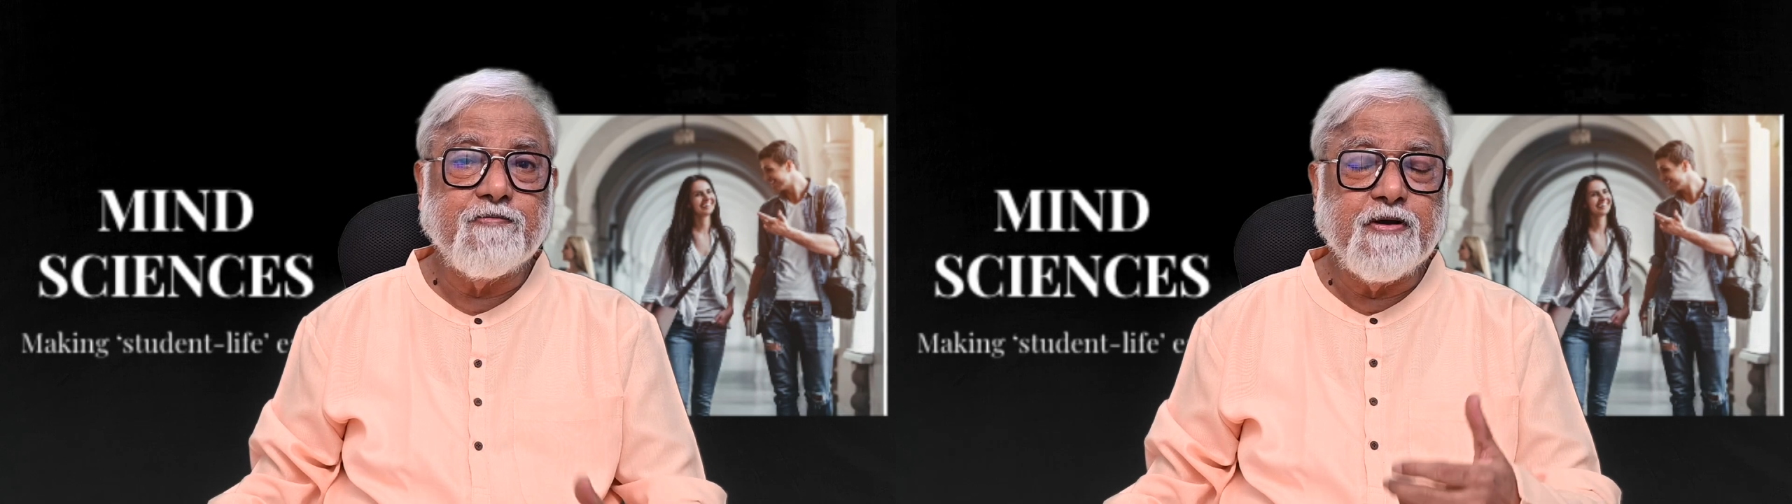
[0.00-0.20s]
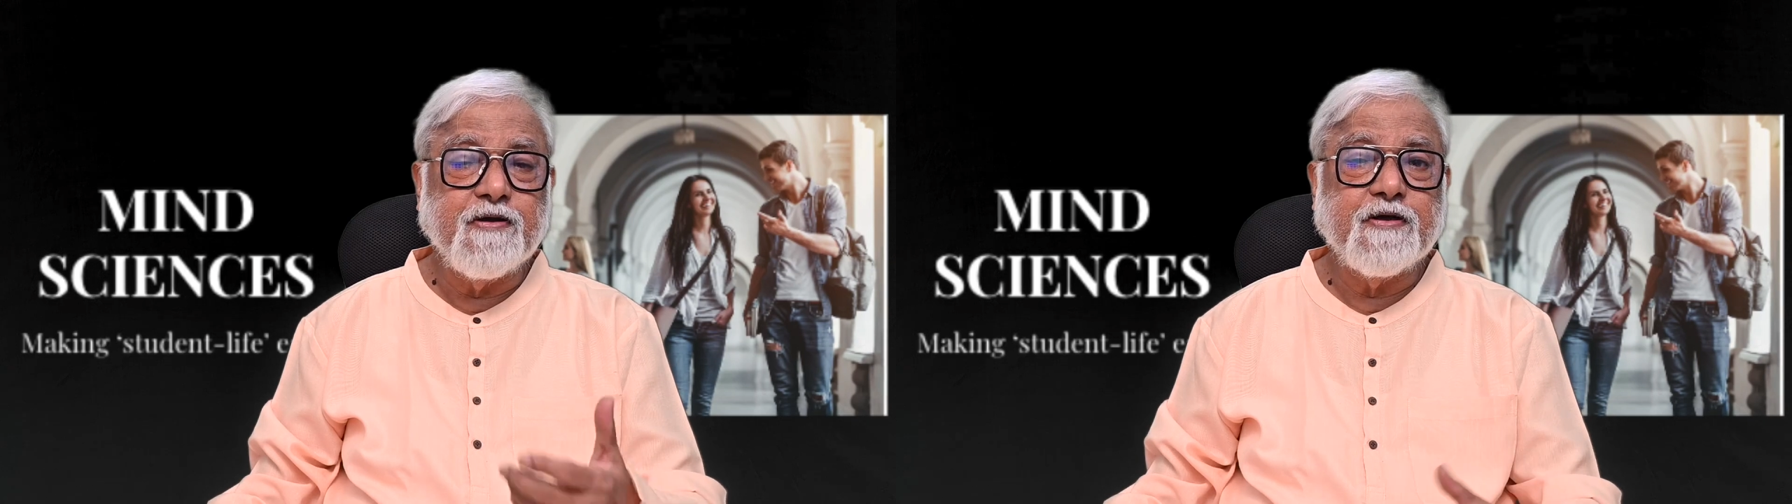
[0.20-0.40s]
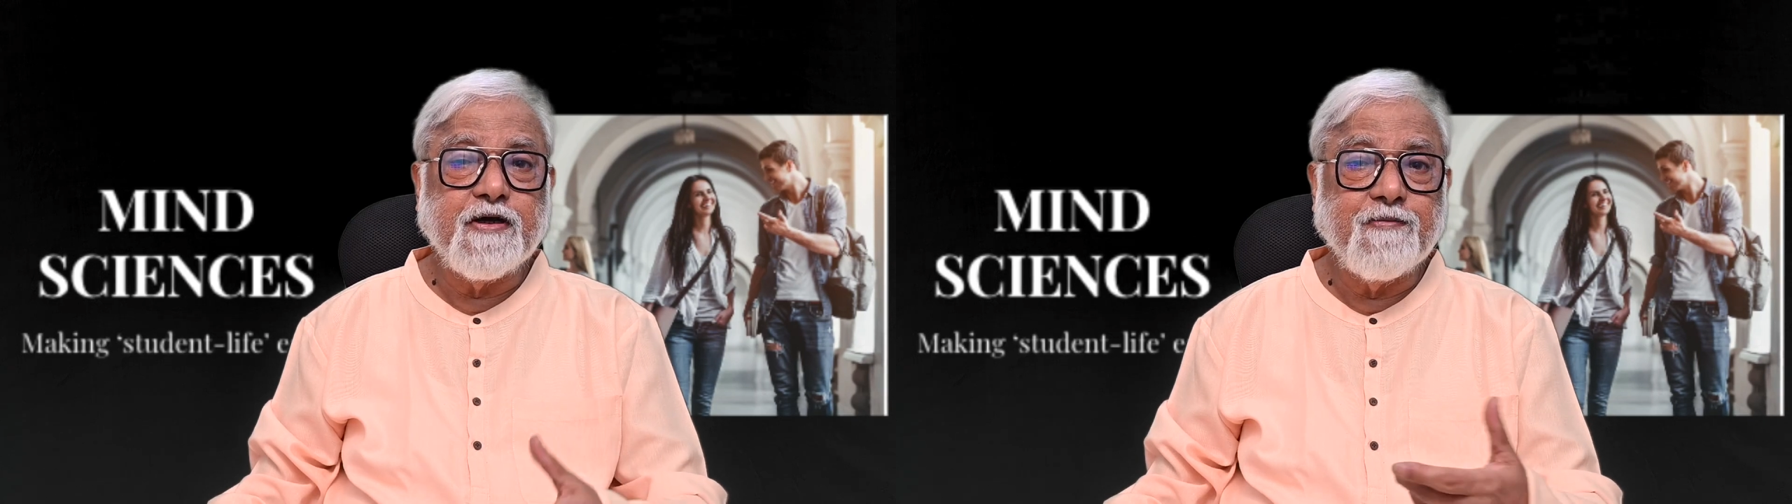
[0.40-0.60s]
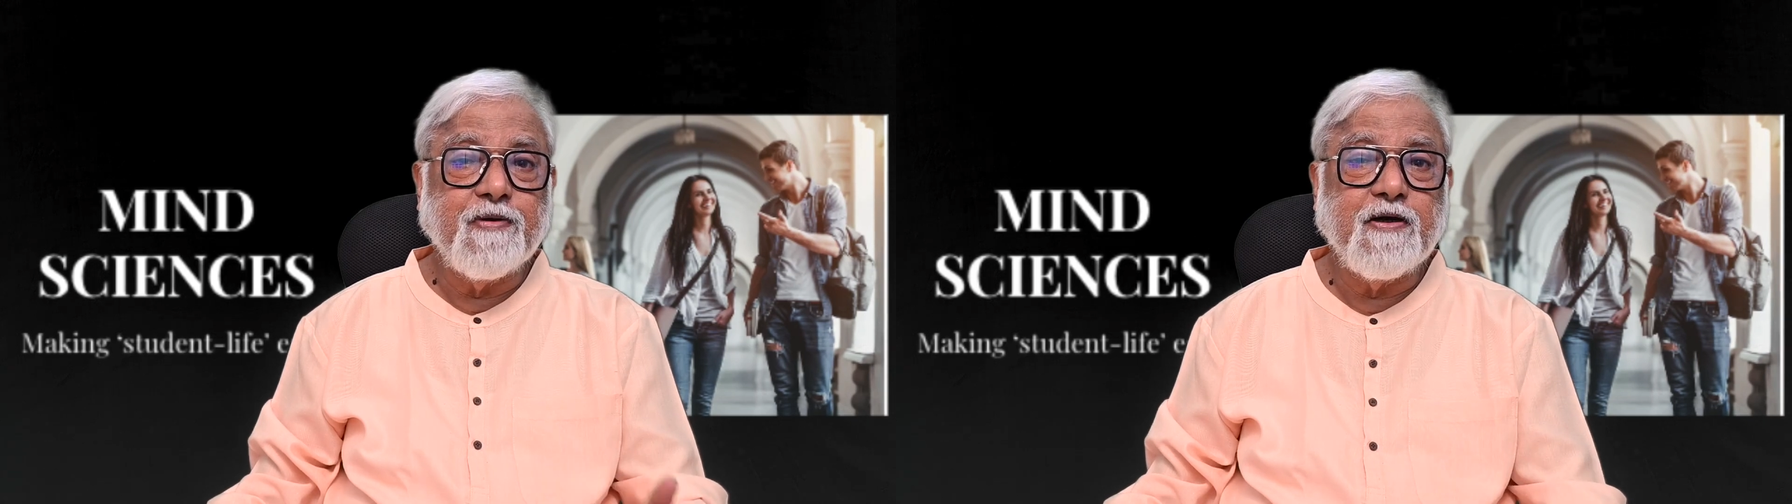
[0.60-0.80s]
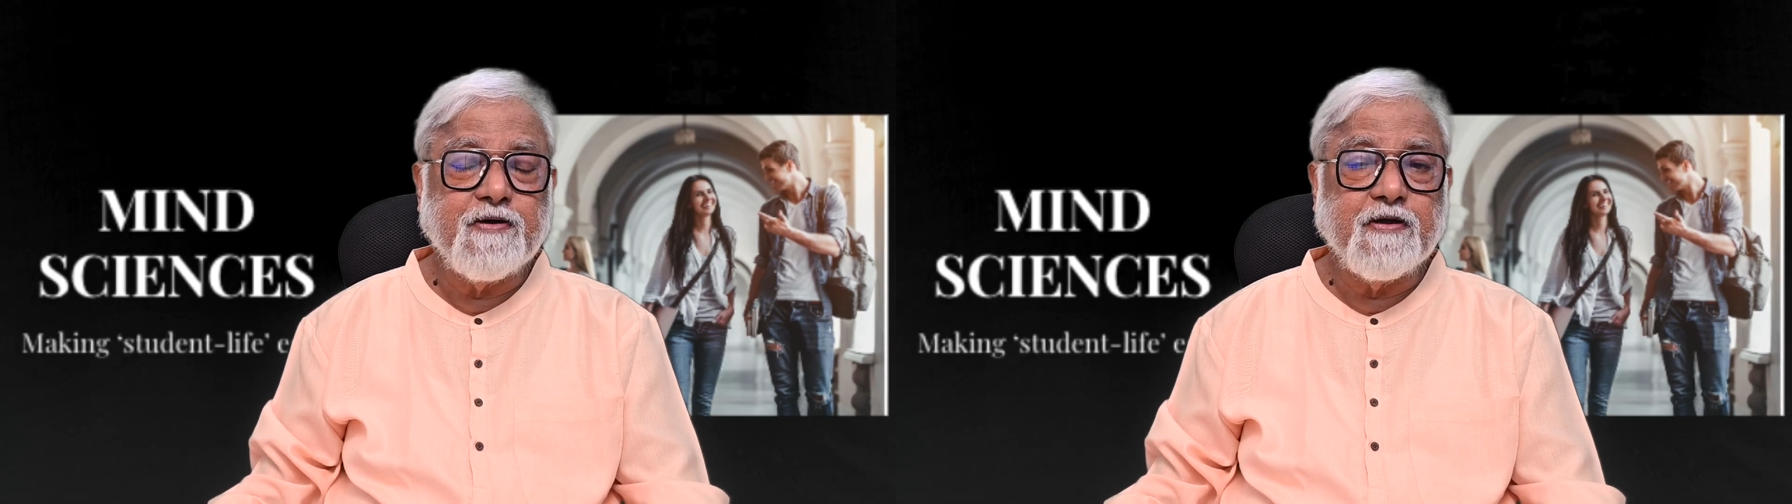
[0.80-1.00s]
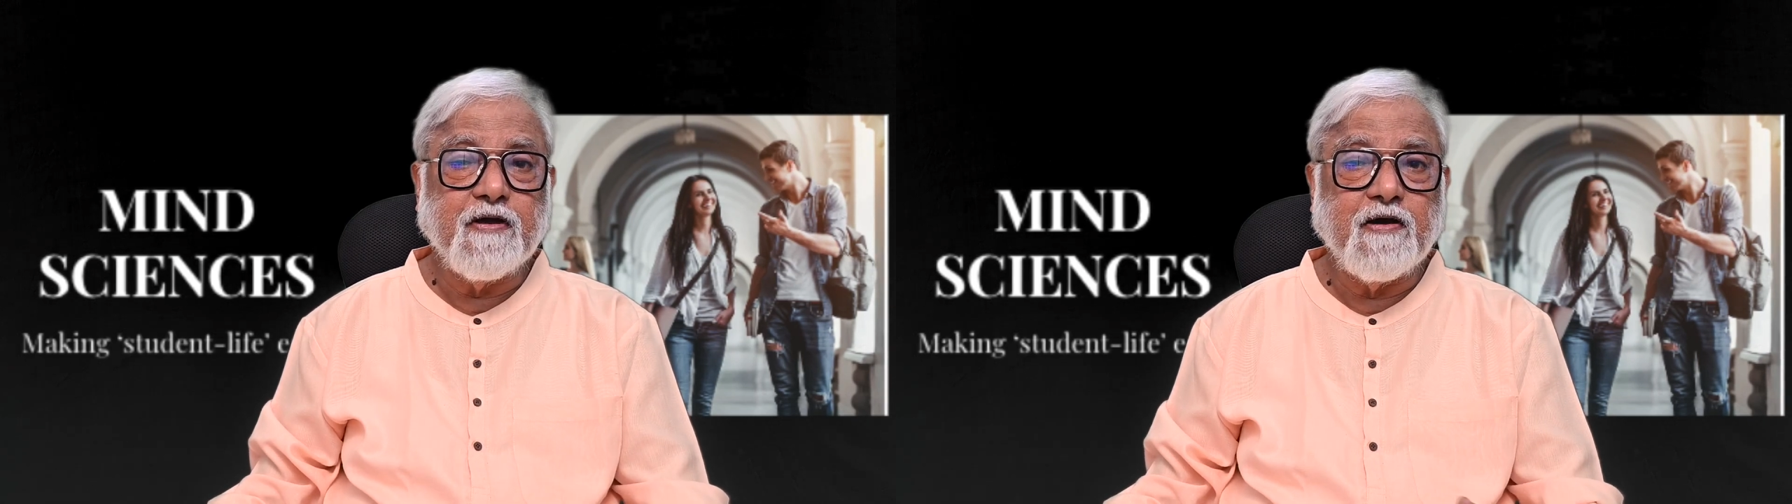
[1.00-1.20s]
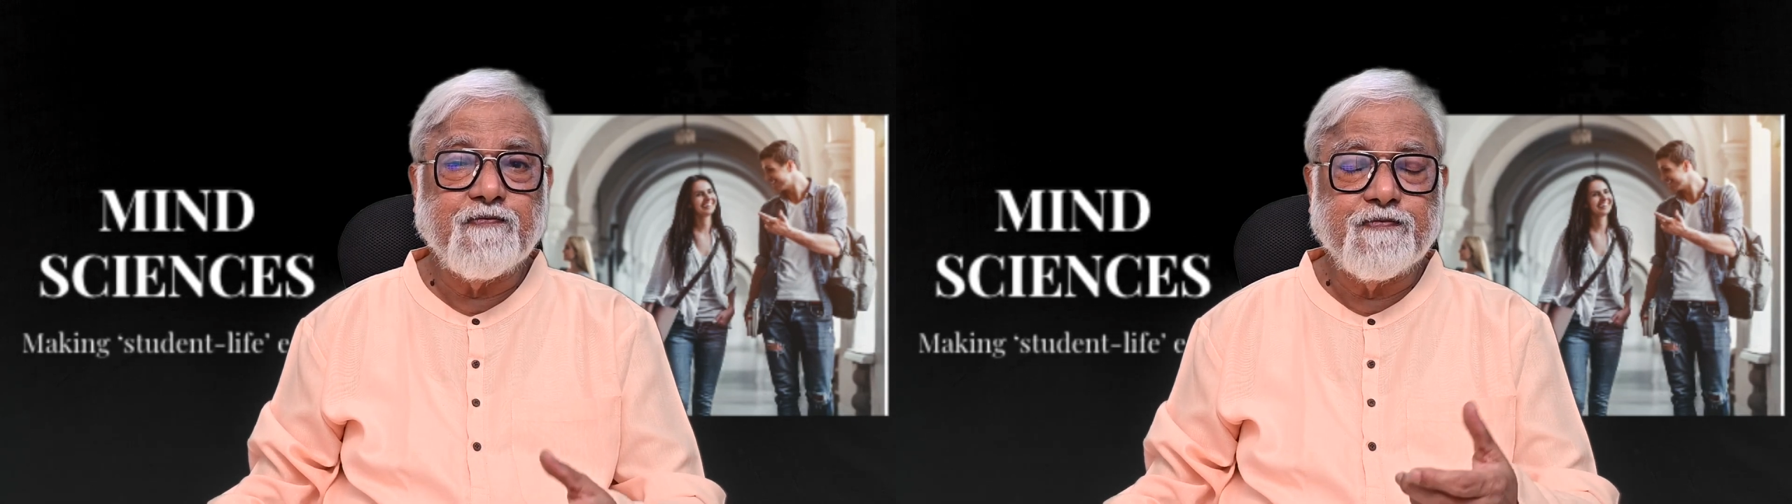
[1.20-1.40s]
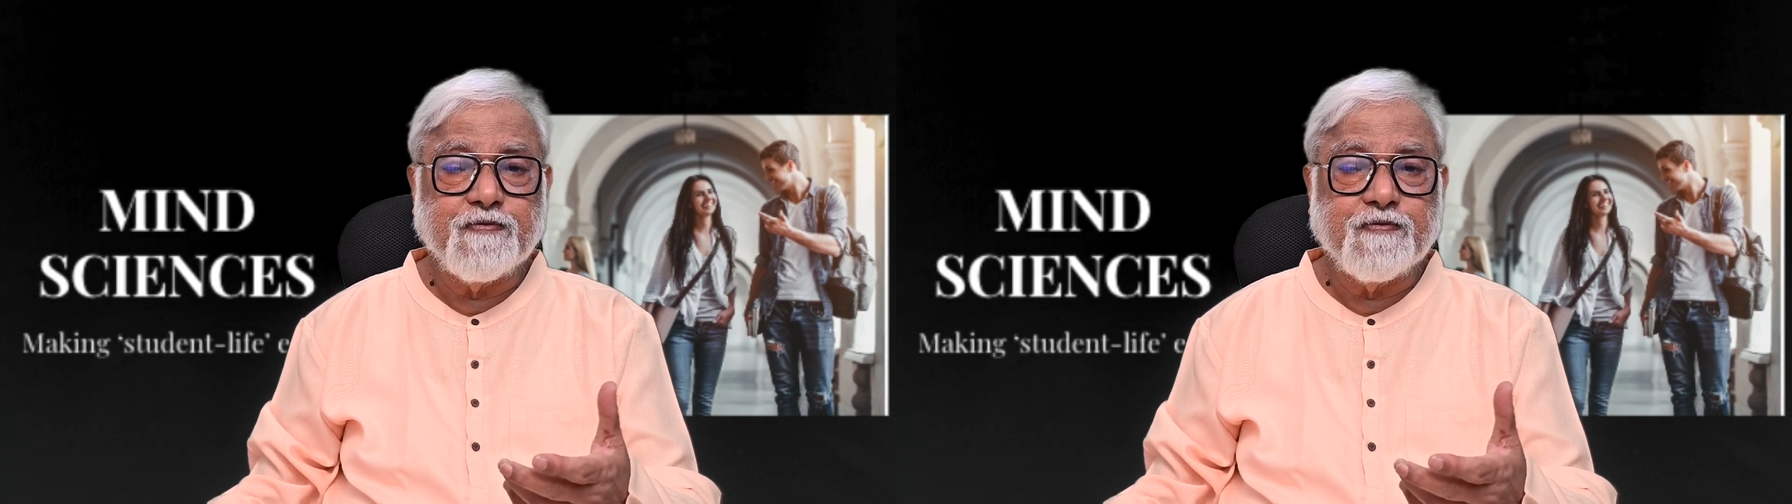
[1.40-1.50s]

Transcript: bring credibility of